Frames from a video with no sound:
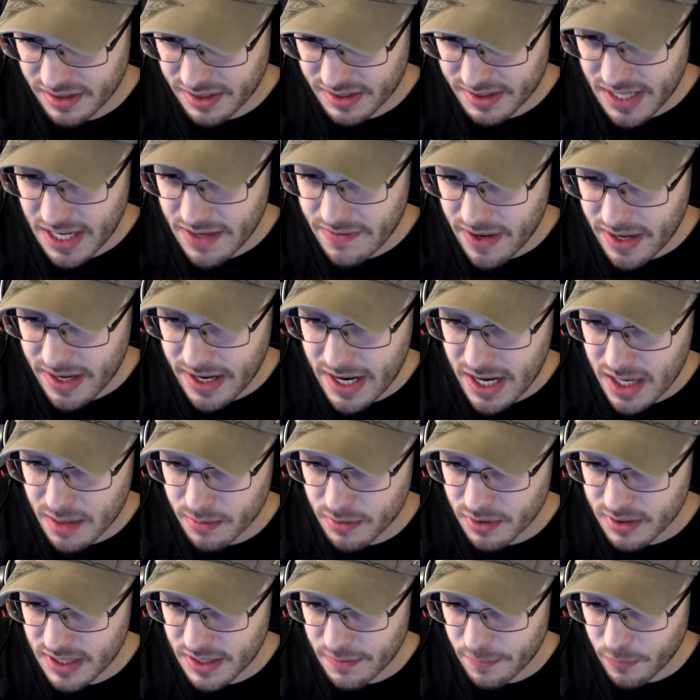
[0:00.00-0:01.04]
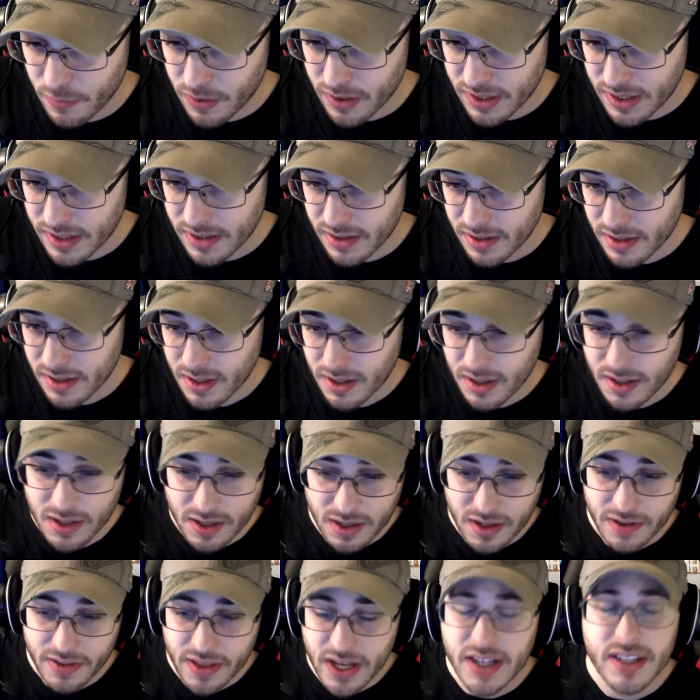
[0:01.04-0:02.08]
because I've had animals that
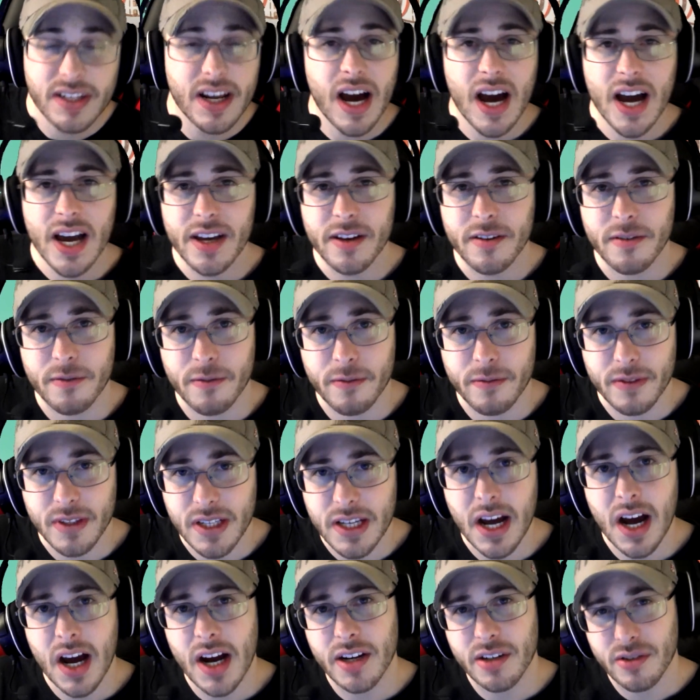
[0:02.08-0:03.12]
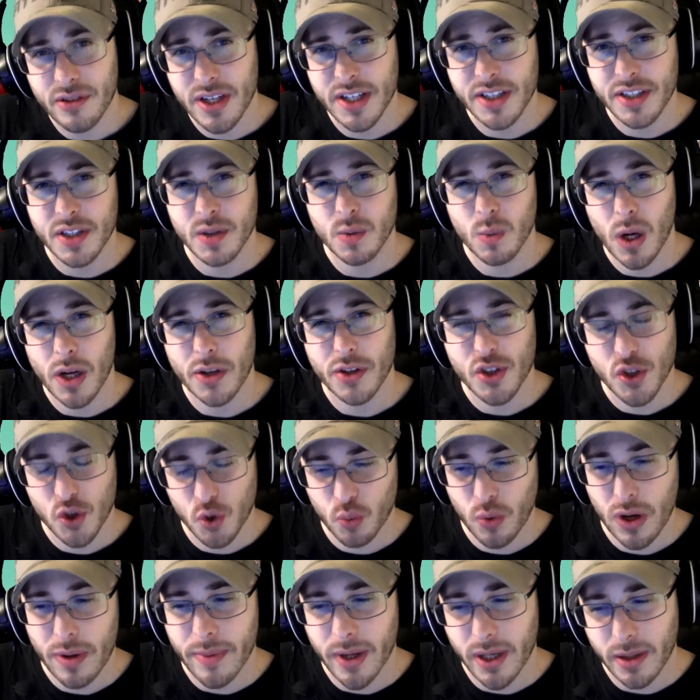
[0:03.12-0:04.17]
they die of dehydration while
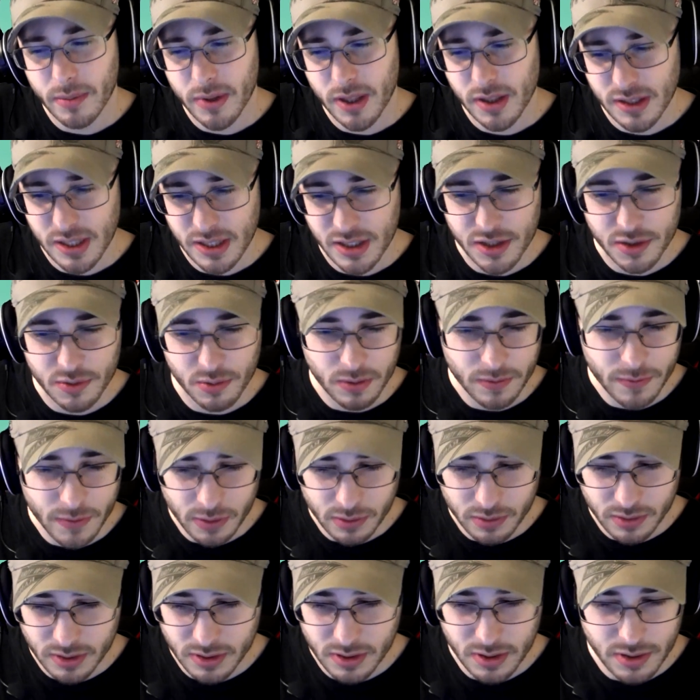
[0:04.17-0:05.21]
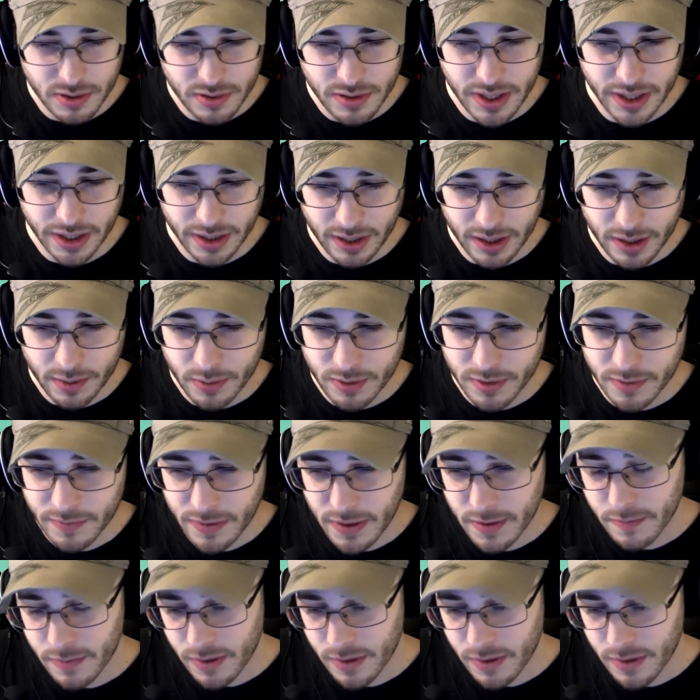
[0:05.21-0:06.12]
swimming because they just refuse to drink. I wonder if they